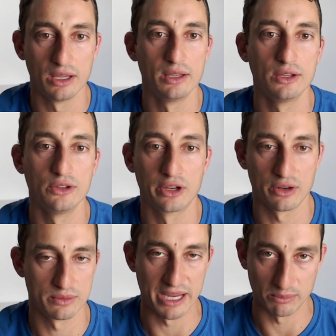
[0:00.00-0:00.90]
you're going to
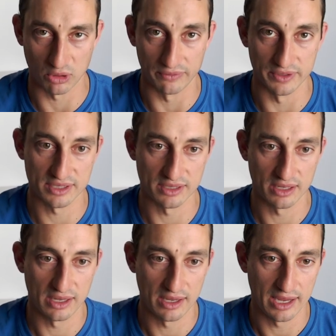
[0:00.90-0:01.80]
make profits.
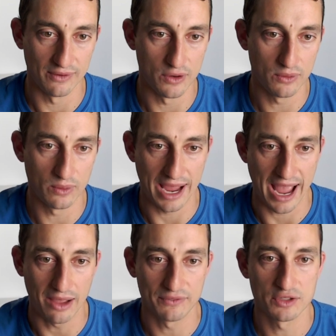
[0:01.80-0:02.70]
If you
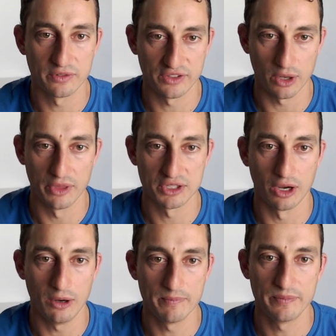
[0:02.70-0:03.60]
have to sell the
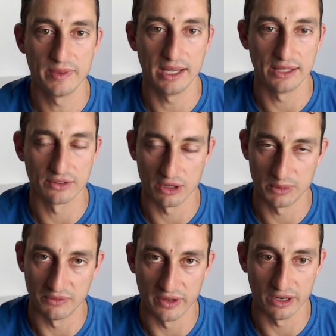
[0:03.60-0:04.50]
top, it's going to be
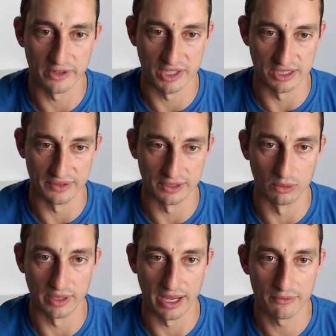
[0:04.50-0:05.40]
very, very difficult.
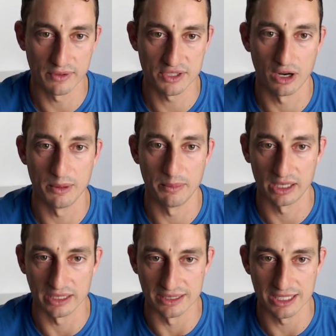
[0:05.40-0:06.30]
Every time the
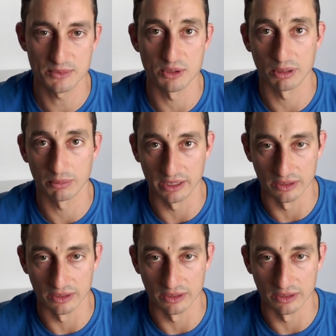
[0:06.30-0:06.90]
market dips, you're probably going to